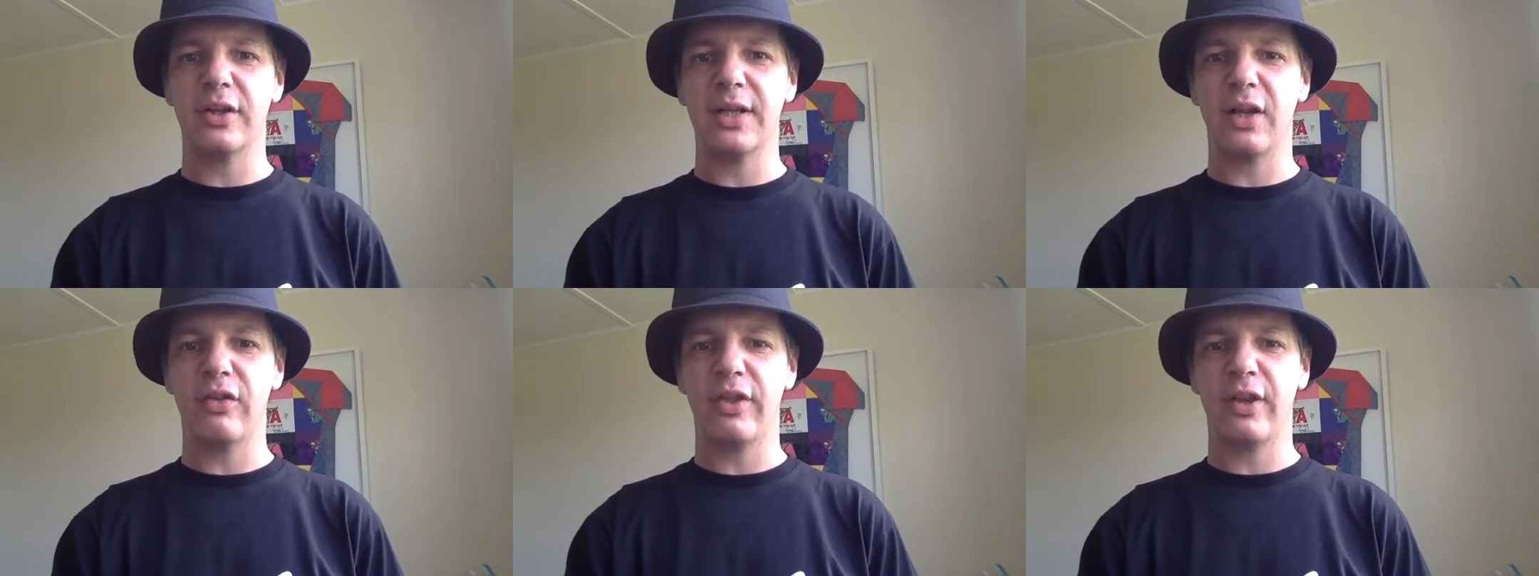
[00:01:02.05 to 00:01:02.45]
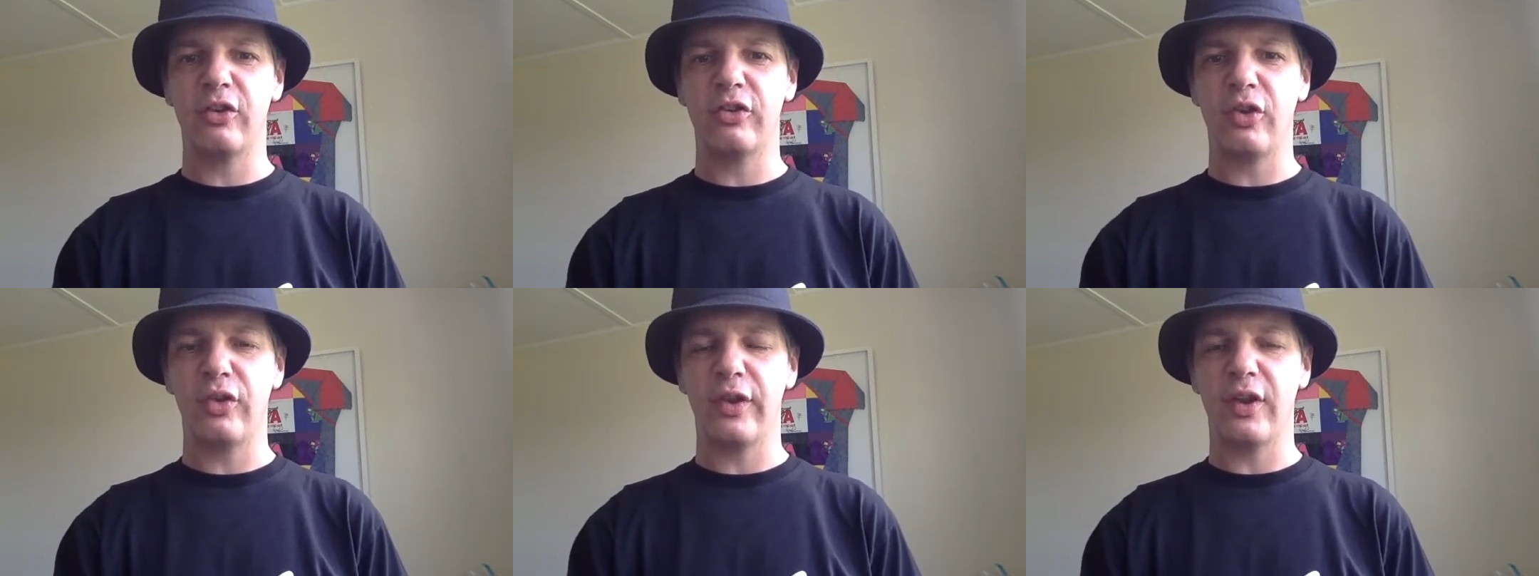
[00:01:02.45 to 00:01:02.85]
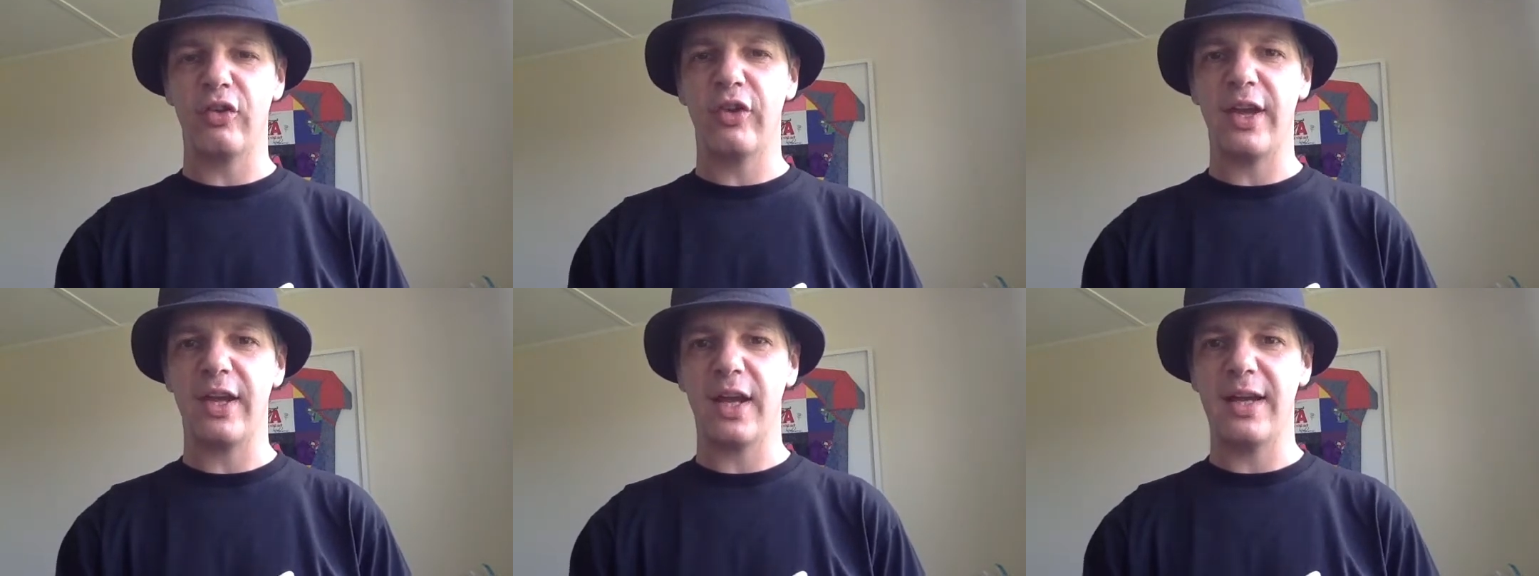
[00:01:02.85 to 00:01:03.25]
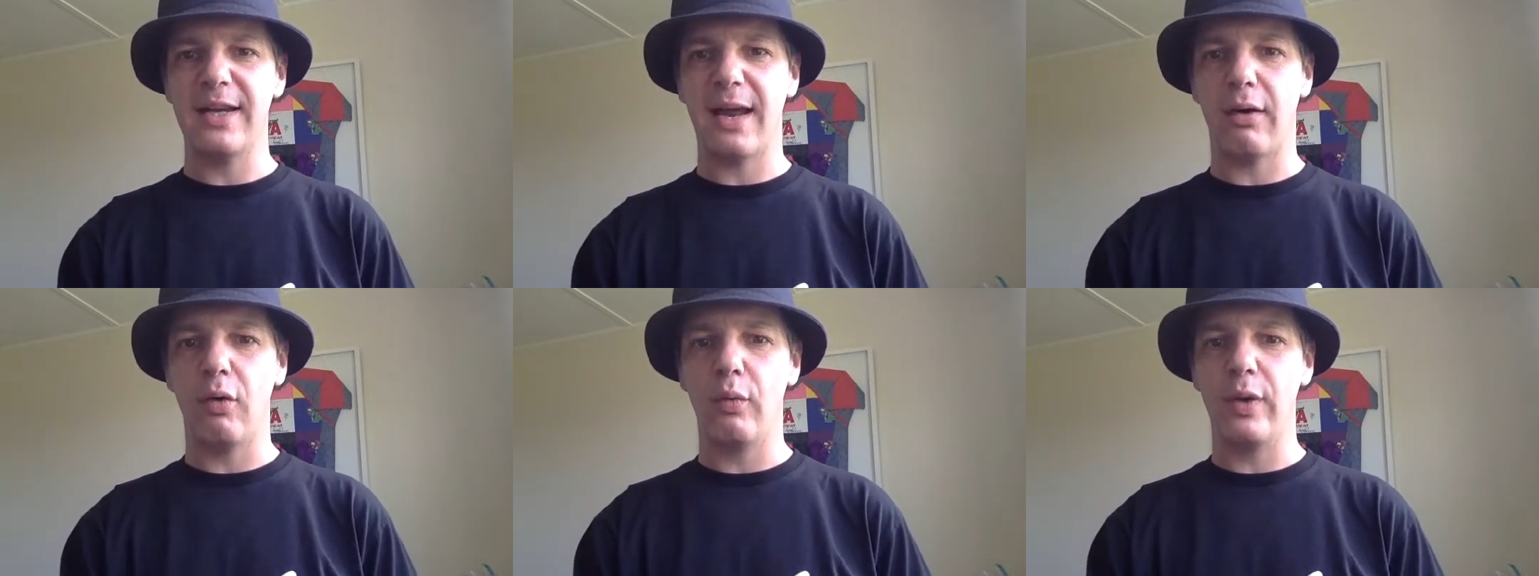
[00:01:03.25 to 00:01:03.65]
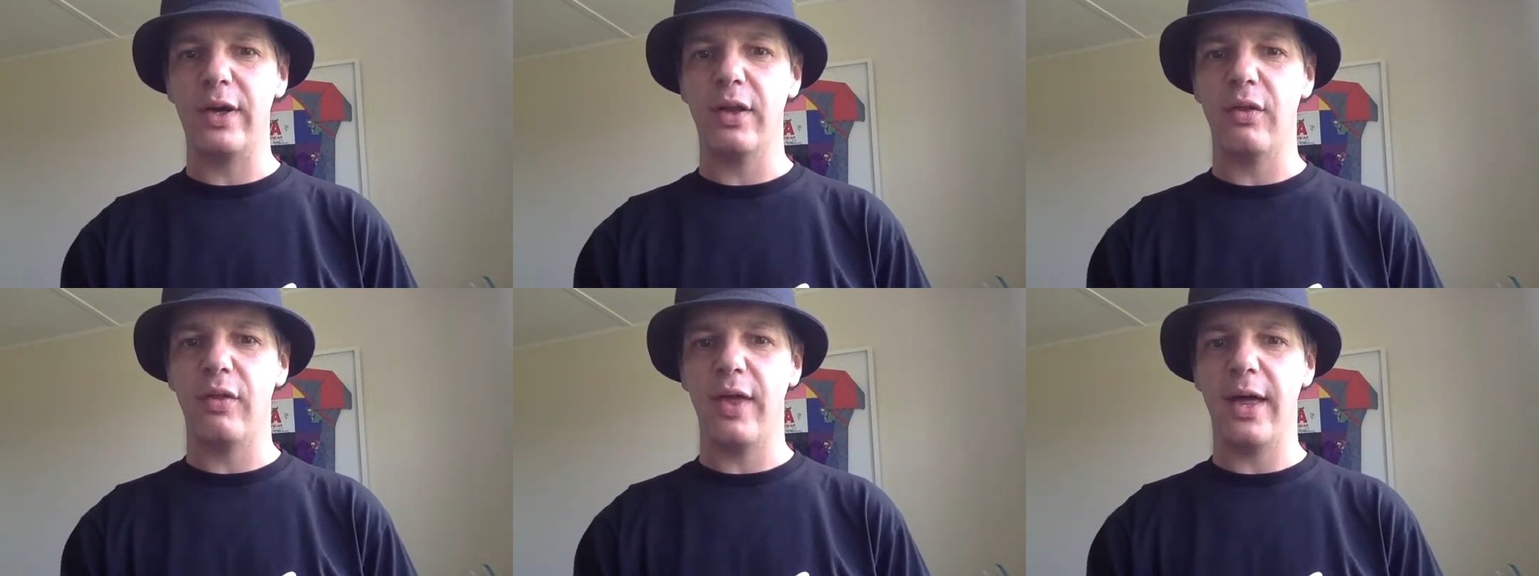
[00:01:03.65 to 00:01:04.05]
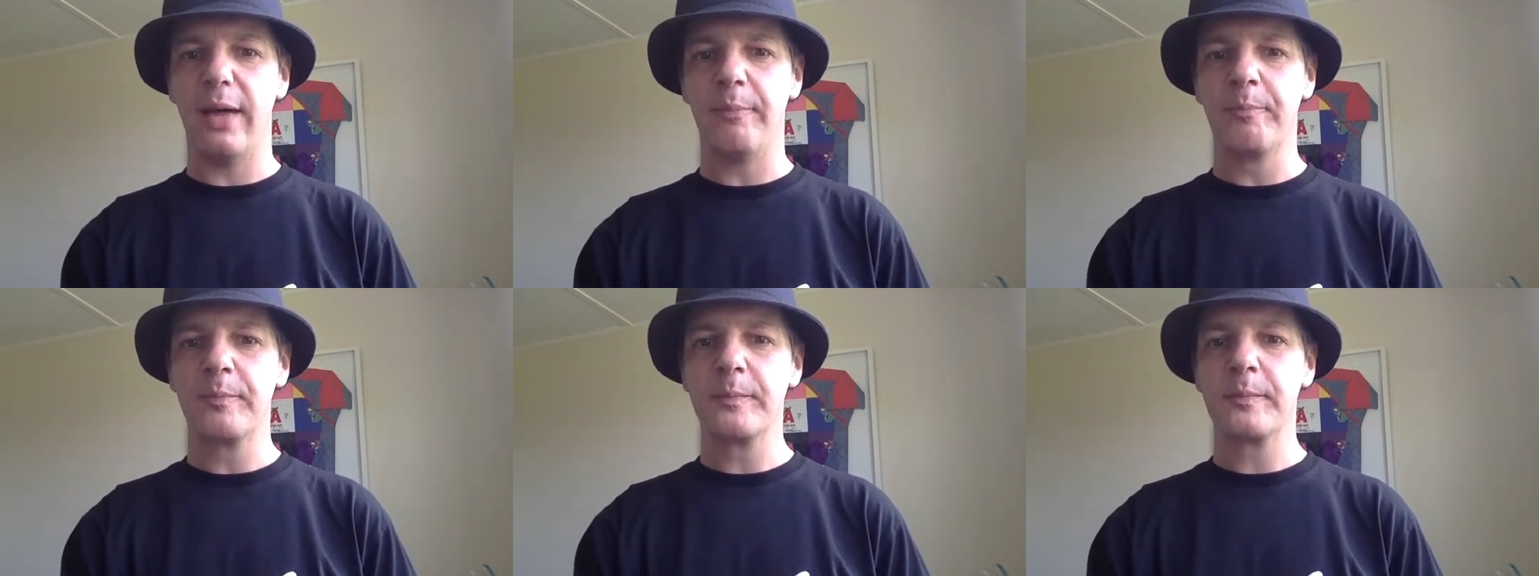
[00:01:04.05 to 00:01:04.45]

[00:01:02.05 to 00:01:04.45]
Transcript: think they'll take a narrow win there.